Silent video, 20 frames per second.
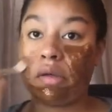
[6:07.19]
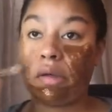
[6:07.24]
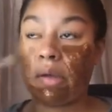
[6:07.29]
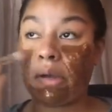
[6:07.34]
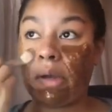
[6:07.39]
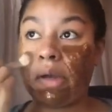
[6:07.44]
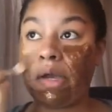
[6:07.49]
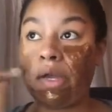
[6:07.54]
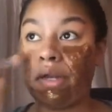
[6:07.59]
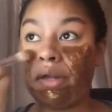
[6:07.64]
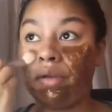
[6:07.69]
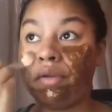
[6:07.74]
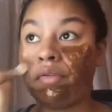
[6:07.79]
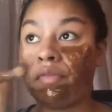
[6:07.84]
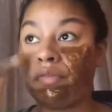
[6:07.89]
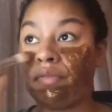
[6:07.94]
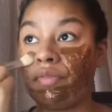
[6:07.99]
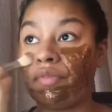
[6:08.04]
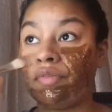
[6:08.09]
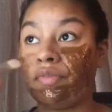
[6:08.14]
kind of
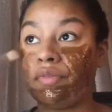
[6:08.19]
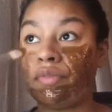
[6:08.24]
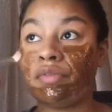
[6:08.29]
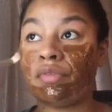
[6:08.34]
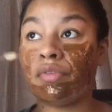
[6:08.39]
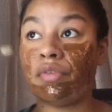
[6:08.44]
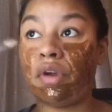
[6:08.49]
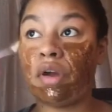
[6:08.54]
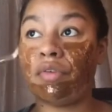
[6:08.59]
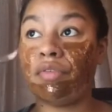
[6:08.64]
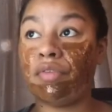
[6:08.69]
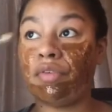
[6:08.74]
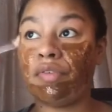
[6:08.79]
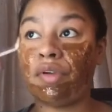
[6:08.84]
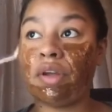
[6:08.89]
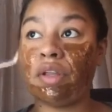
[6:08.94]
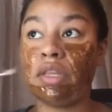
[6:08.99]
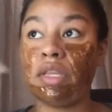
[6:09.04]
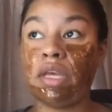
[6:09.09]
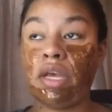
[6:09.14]
rough
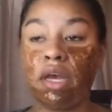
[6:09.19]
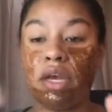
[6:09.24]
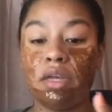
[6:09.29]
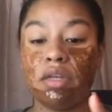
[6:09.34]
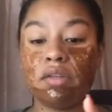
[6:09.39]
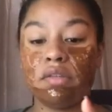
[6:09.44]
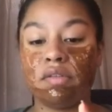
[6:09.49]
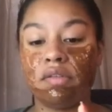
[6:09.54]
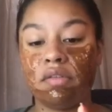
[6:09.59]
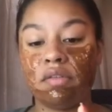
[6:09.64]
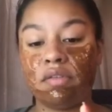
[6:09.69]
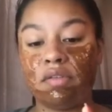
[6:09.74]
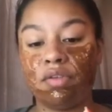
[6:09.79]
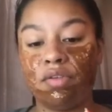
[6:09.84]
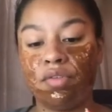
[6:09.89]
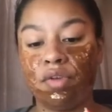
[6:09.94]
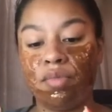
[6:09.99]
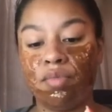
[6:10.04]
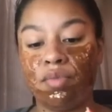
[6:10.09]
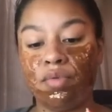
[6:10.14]
around the eyes to
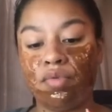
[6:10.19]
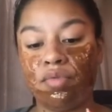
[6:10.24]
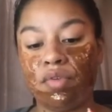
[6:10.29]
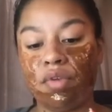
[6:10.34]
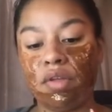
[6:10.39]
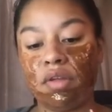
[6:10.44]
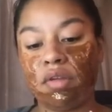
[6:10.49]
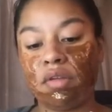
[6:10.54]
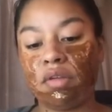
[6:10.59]
remove it.